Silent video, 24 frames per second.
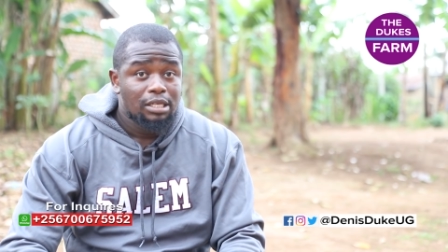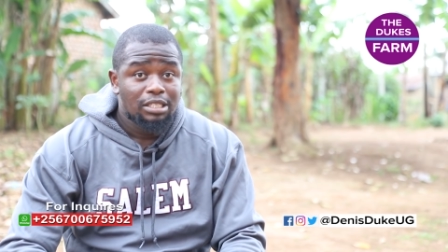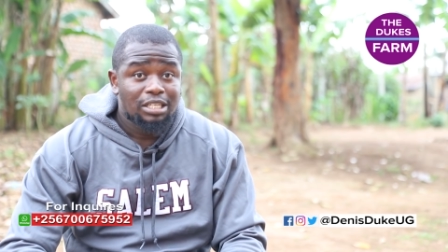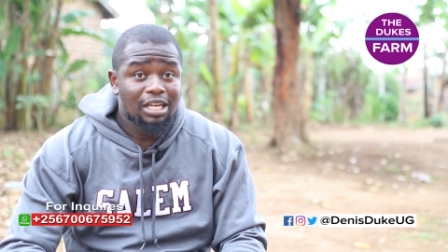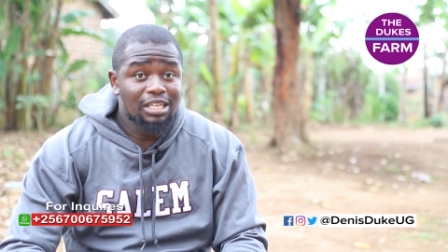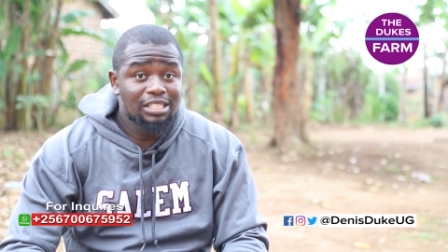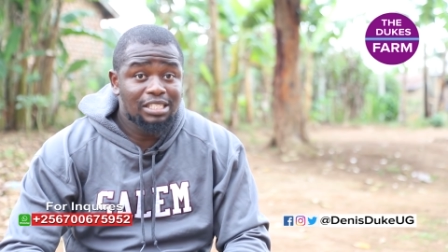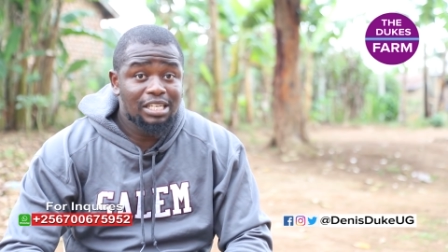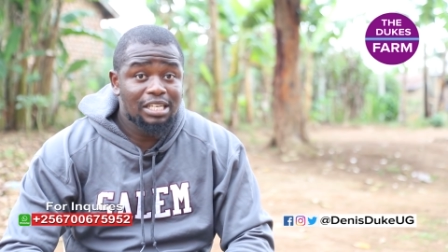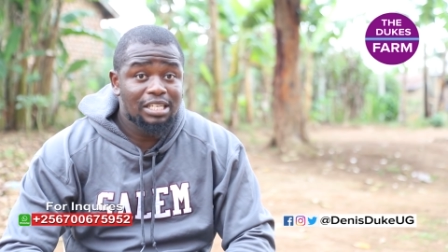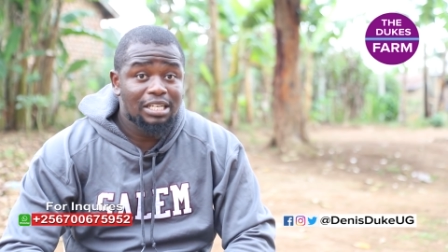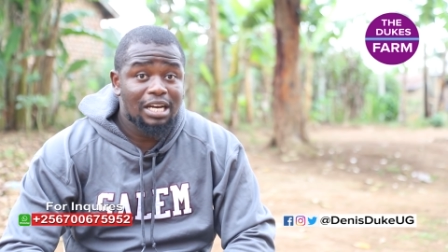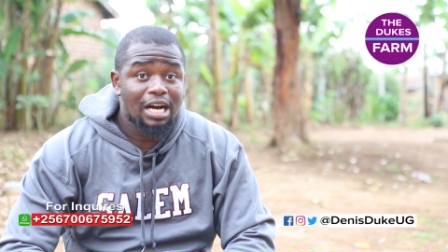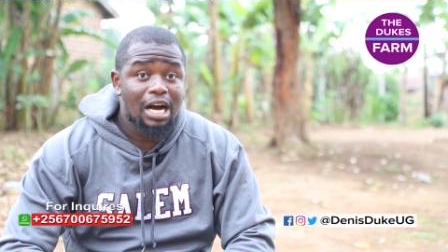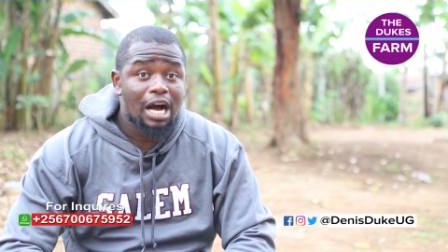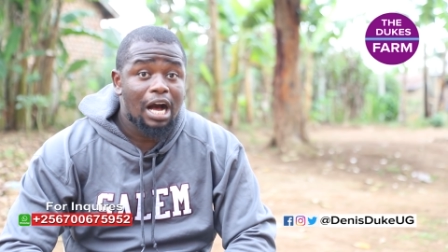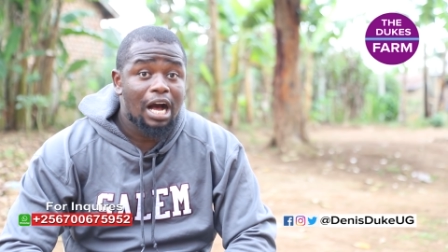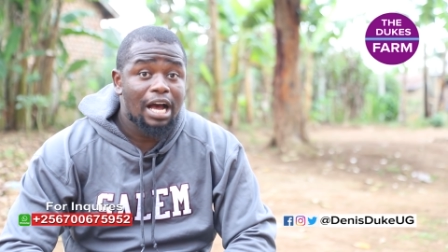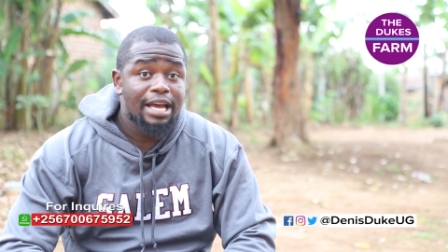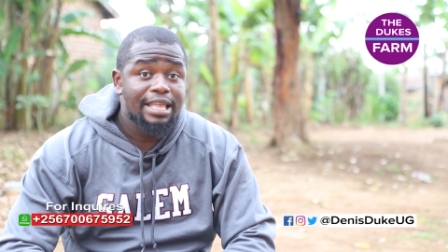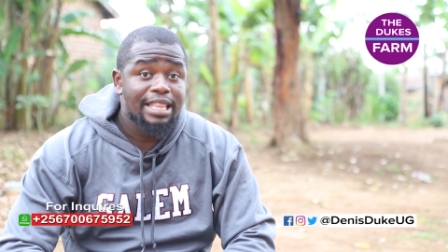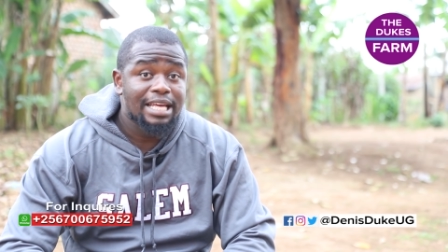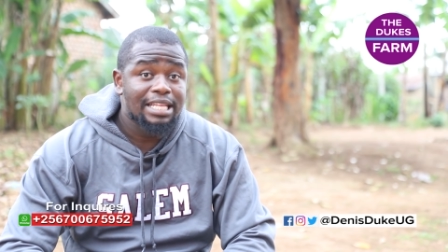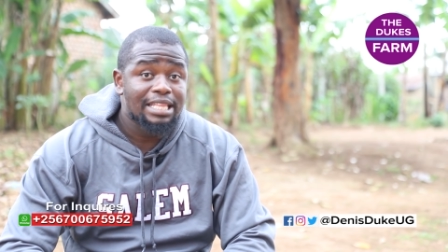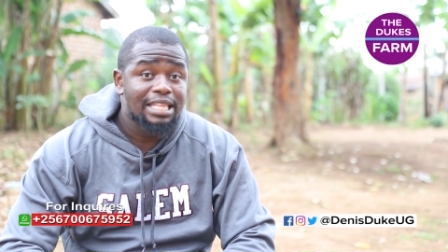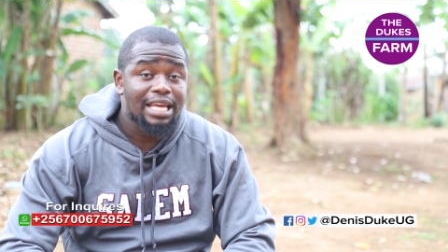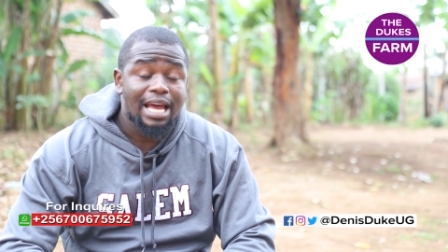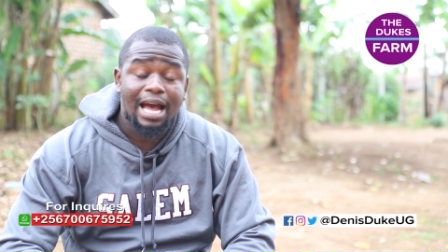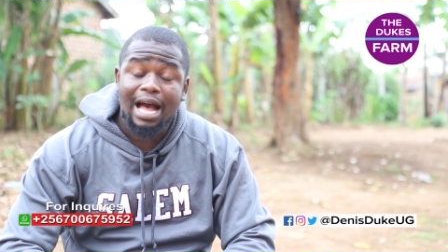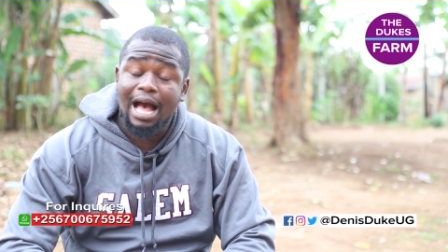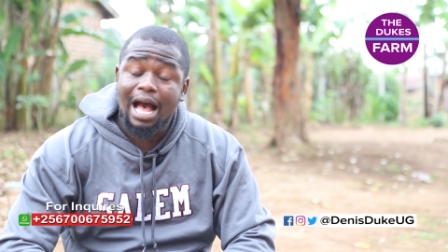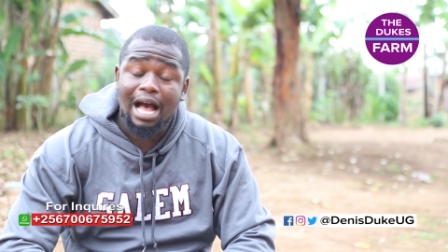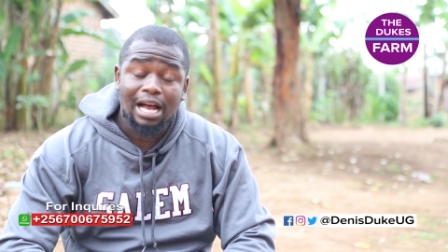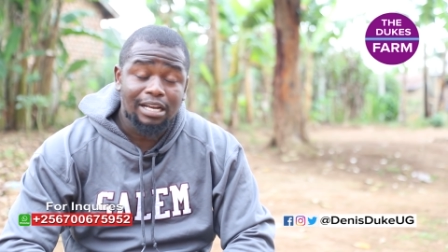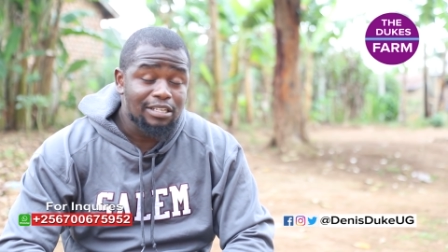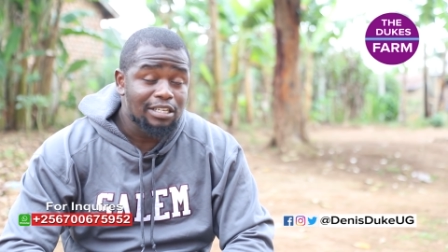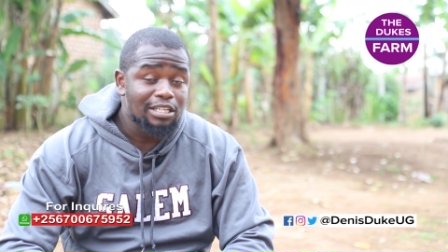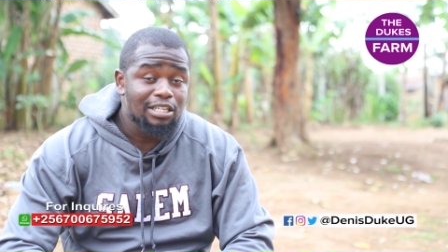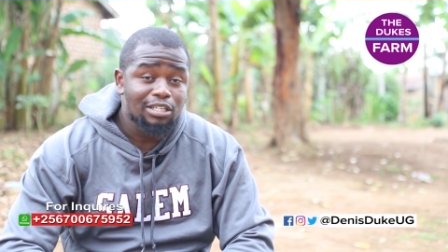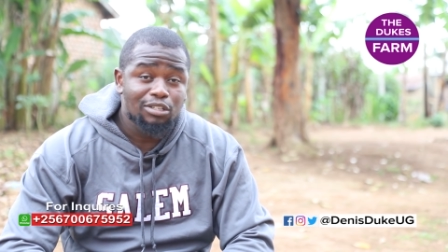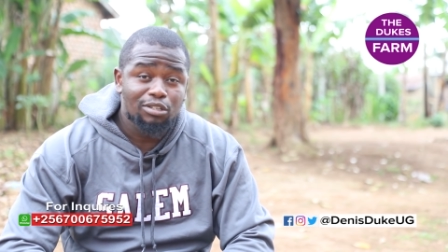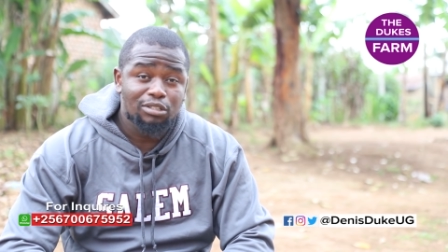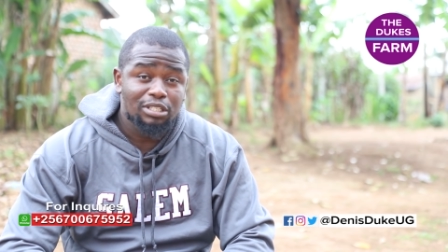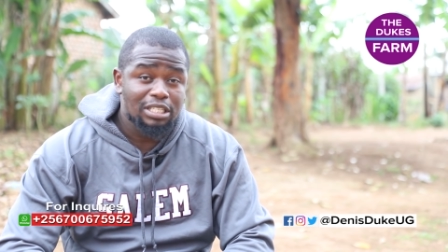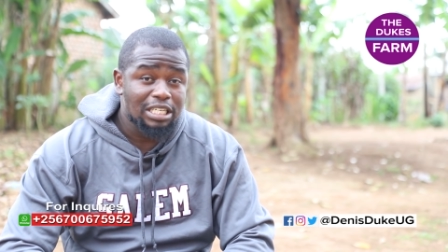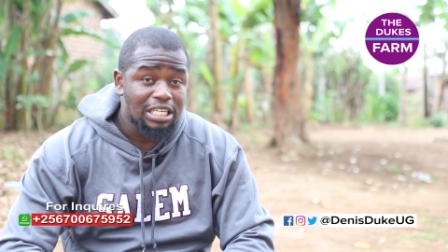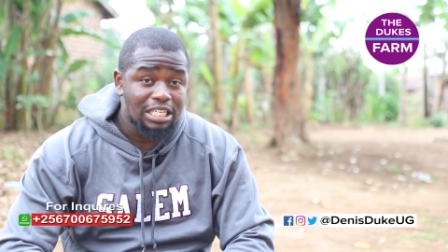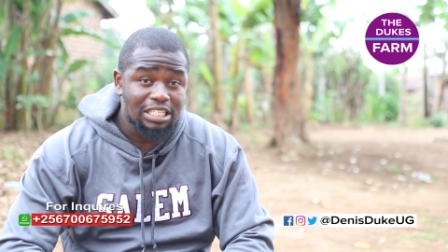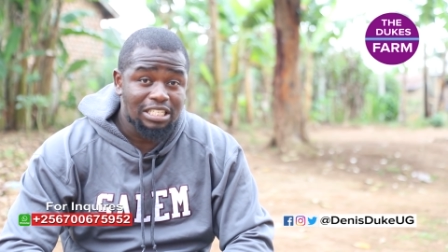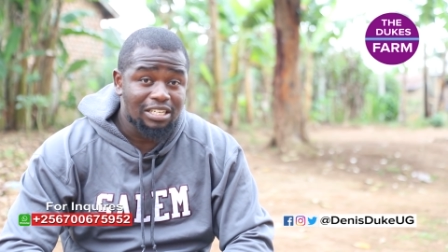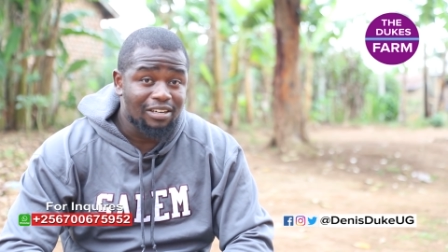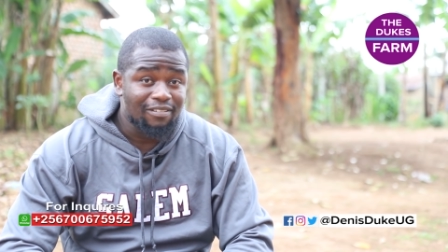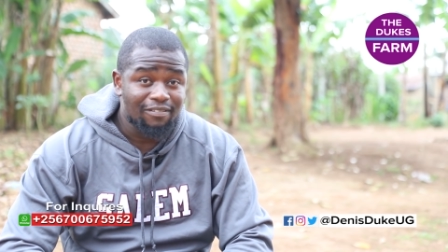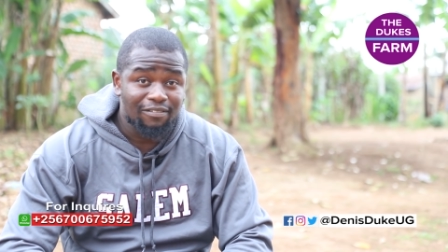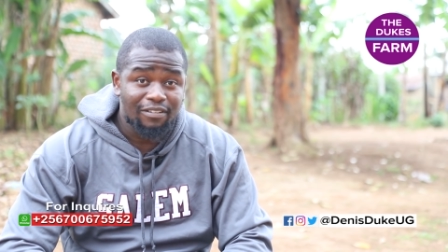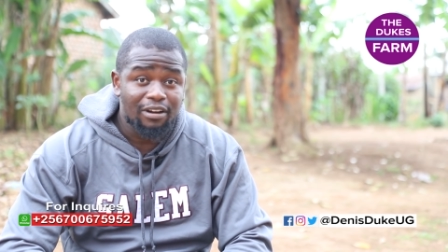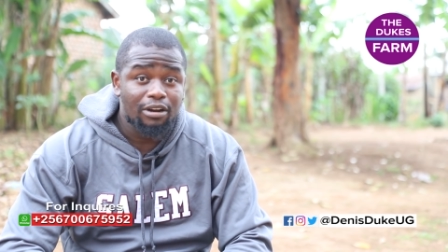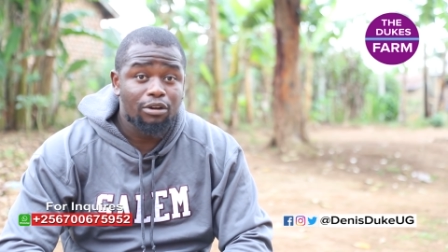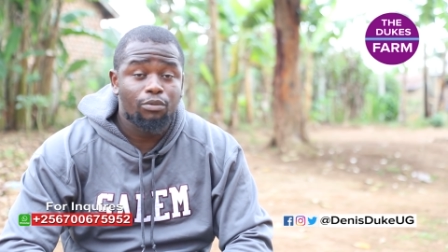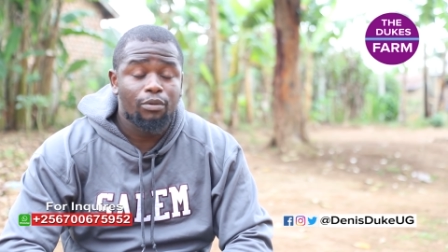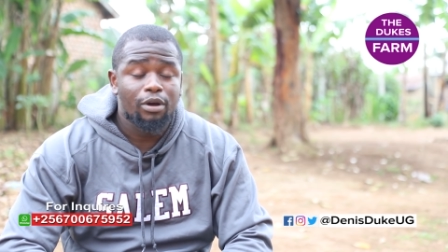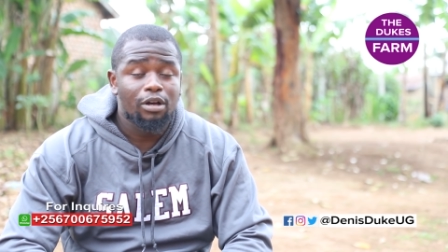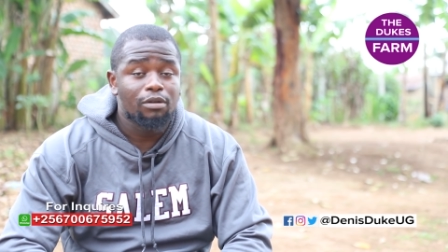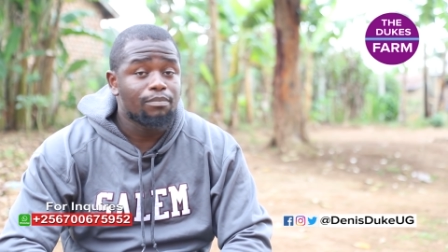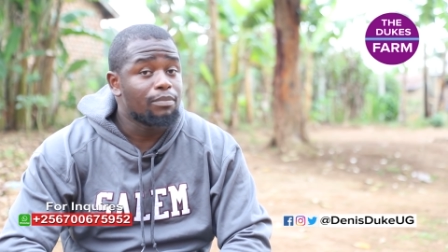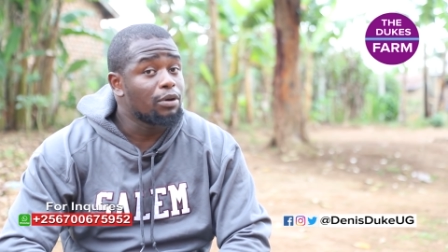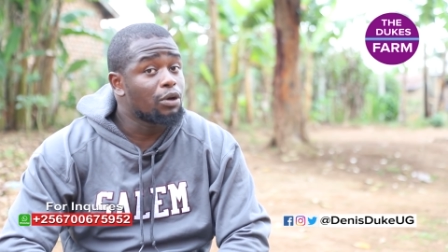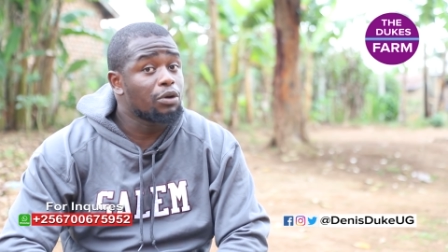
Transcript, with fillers: chances are high that they are actually not eating very well,